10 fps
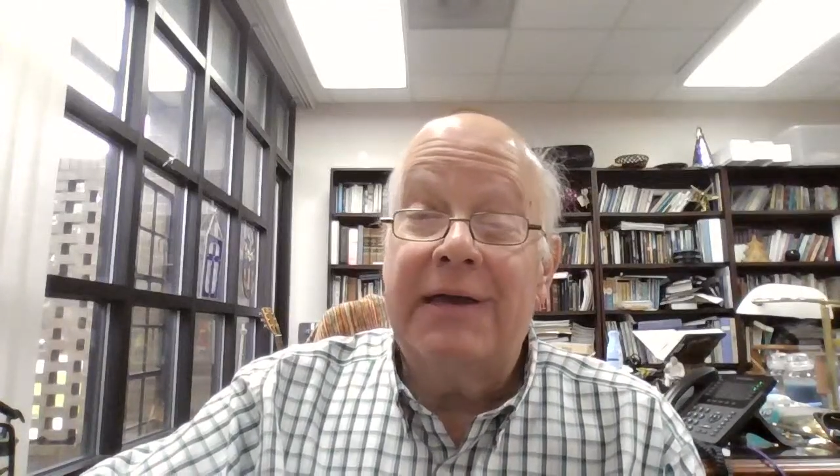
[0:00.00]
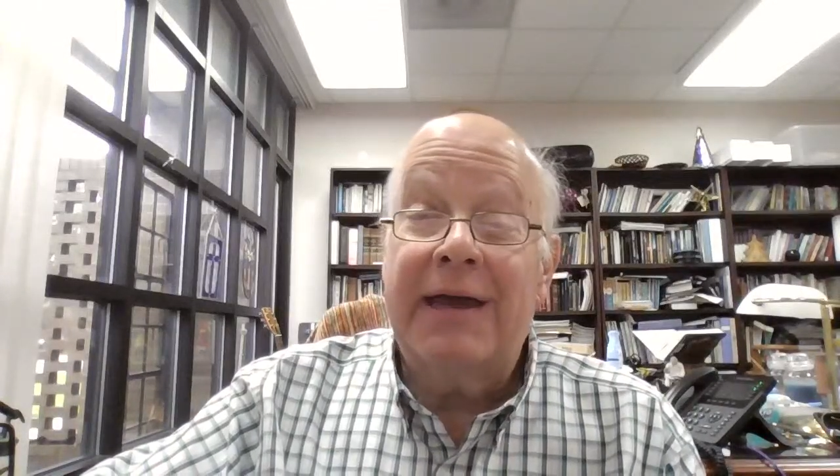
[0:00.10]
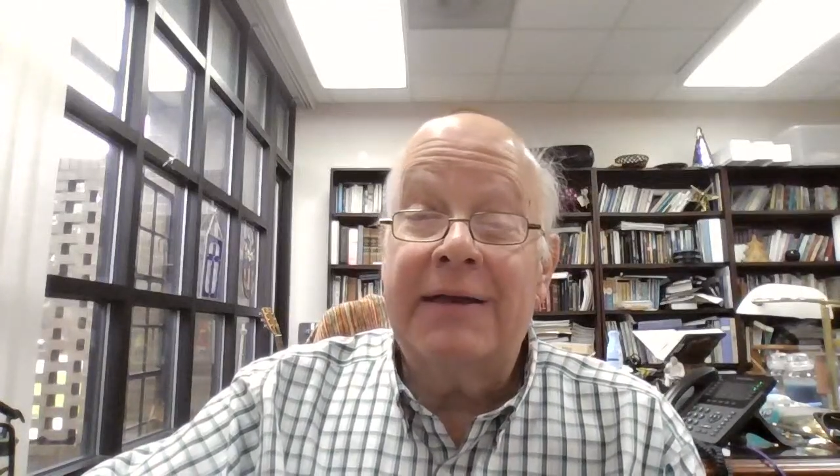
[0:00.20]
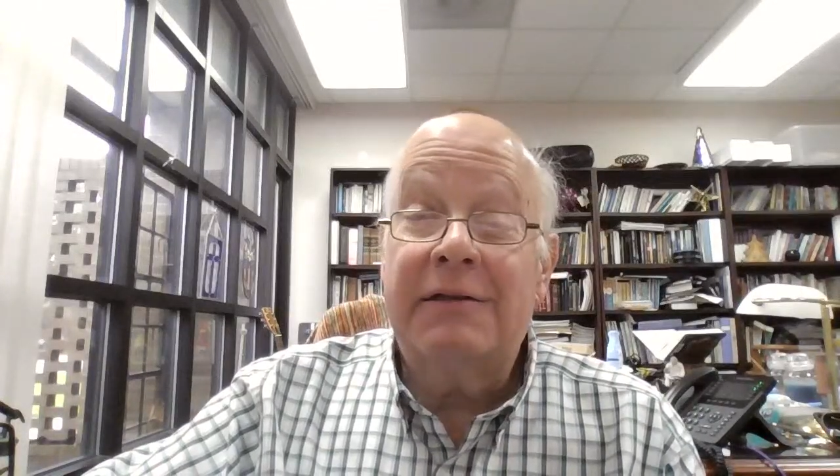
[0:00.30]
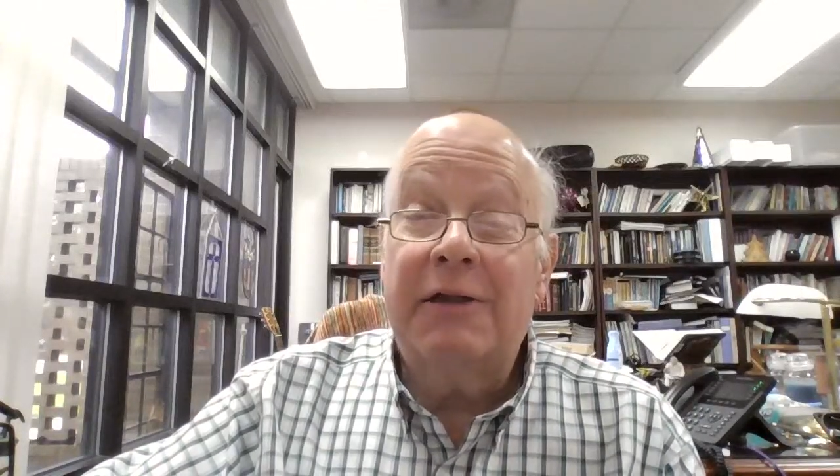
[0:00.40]

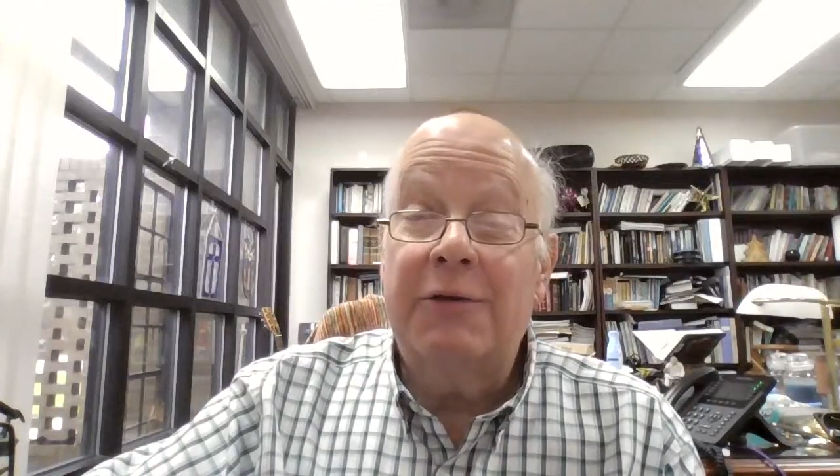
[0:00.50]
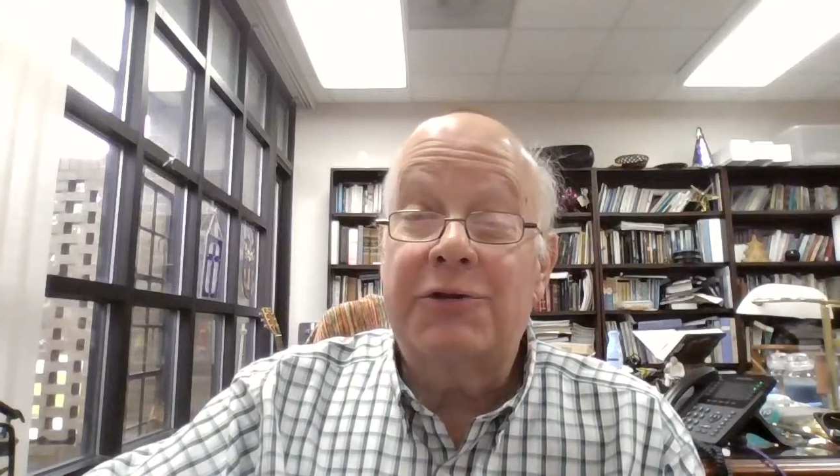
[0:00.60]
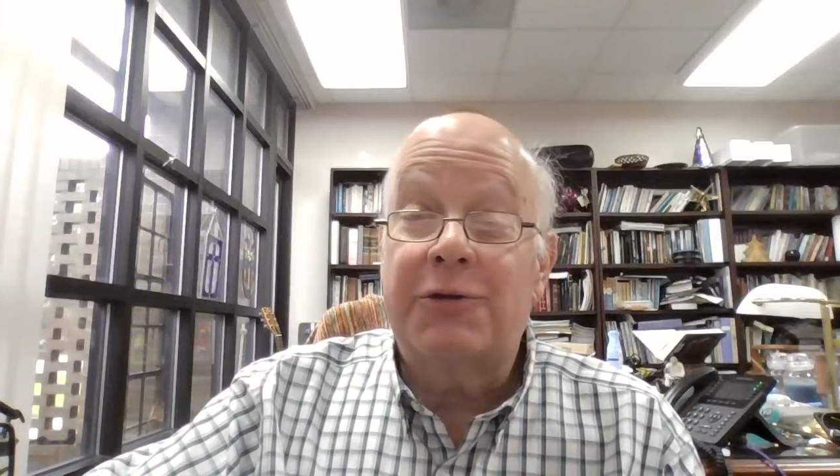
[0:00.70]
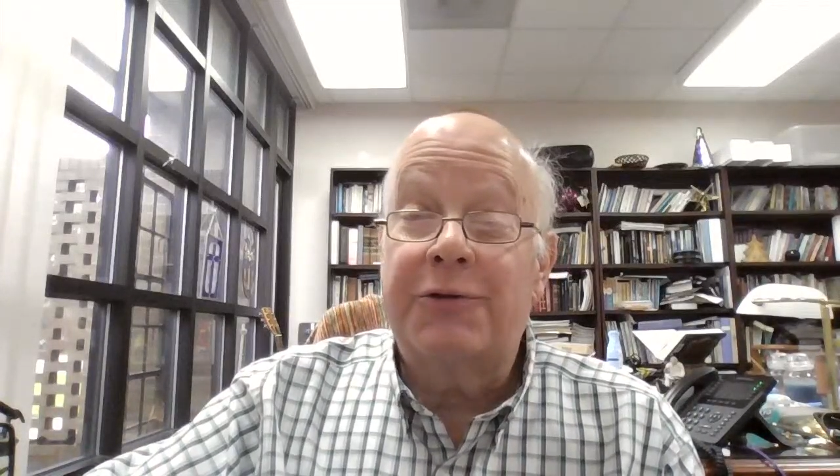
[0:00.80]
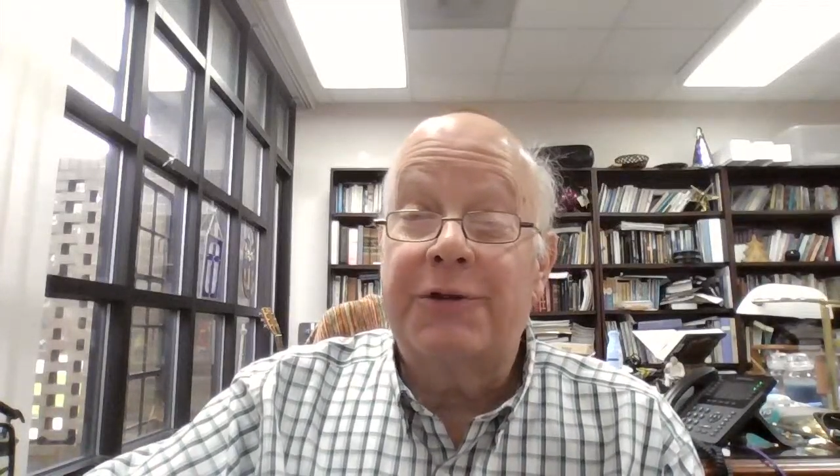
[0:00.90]
and
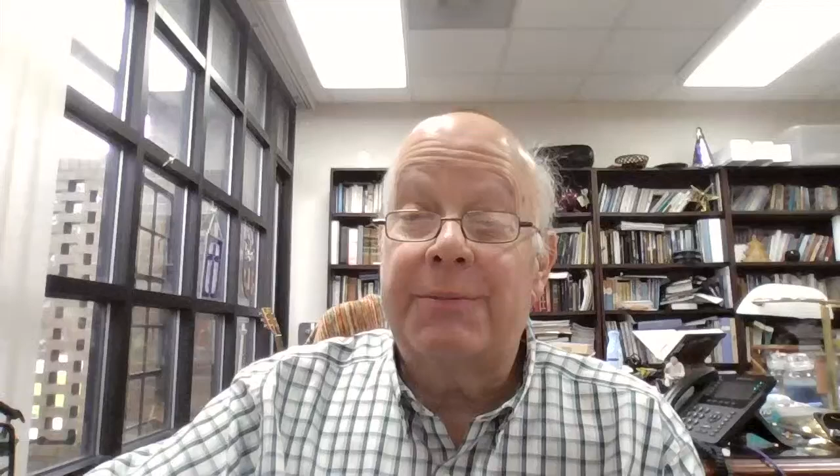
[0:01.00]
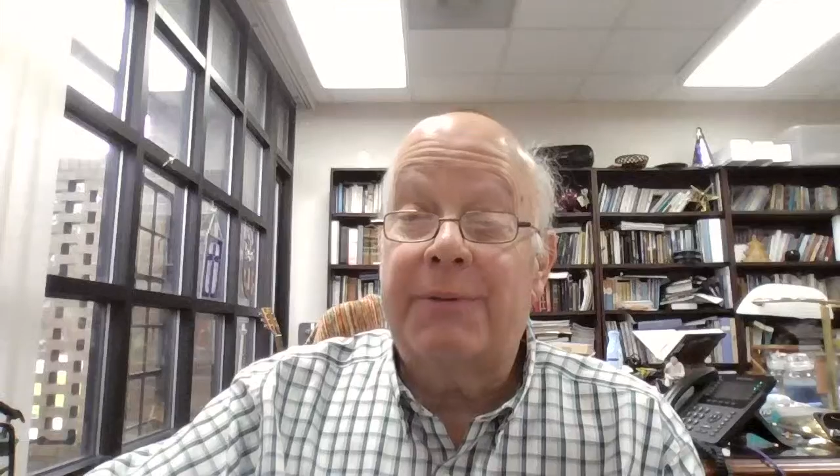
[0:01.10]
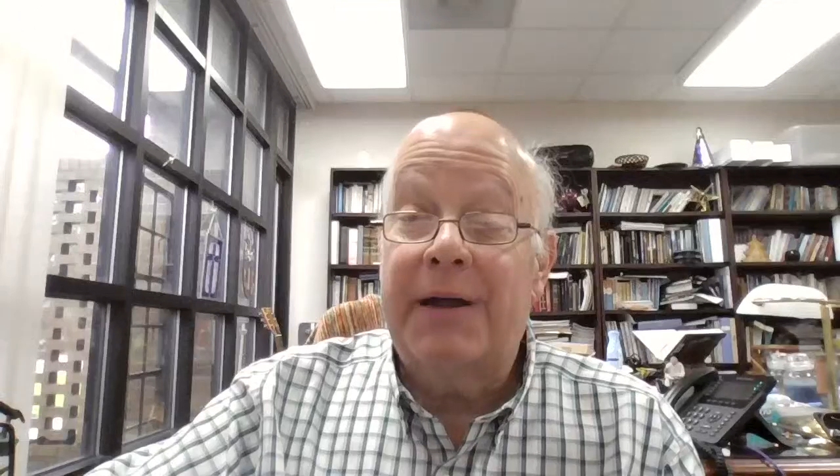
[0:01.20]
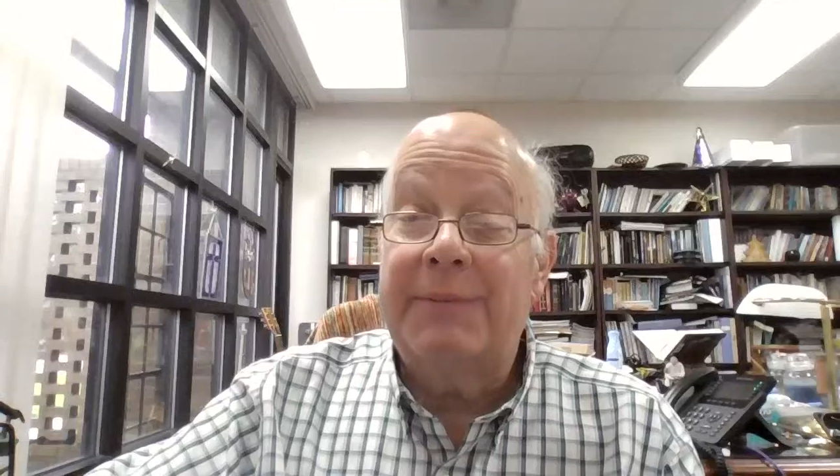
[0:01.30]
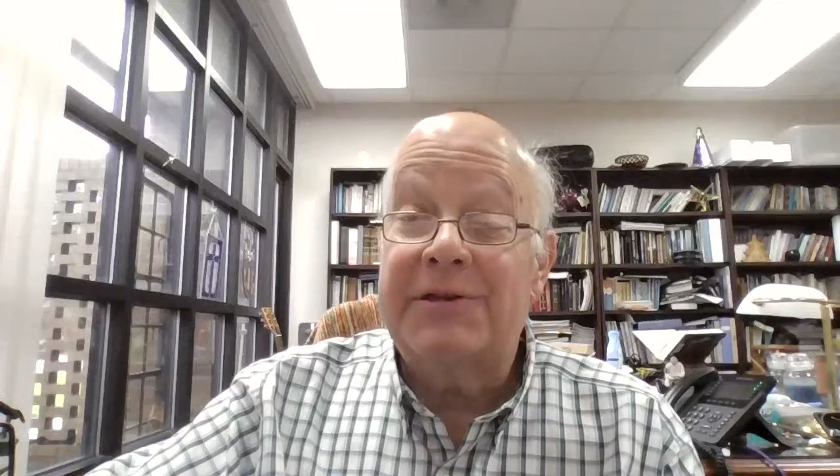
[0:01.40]
closer to the
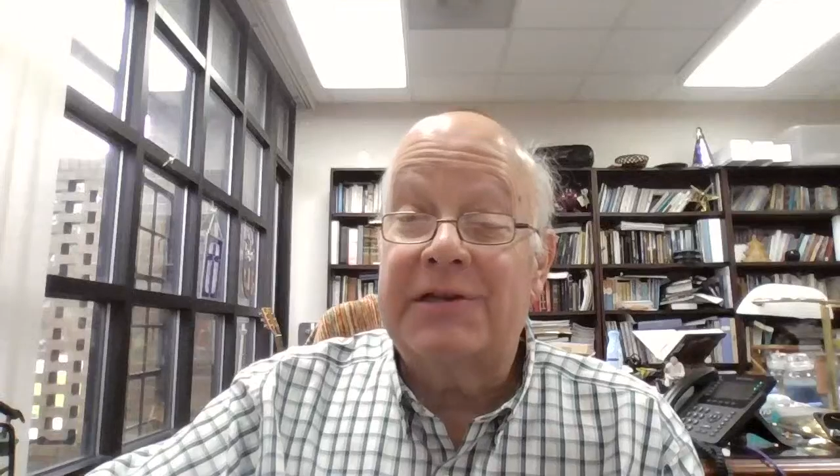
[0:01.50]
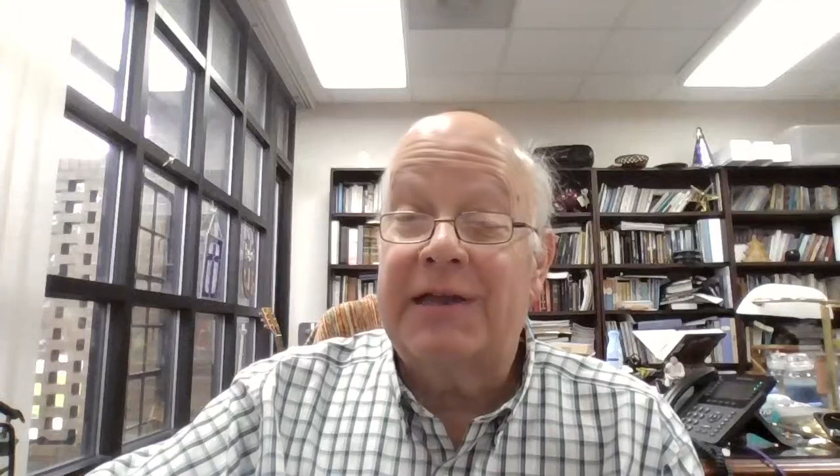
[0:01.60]
promised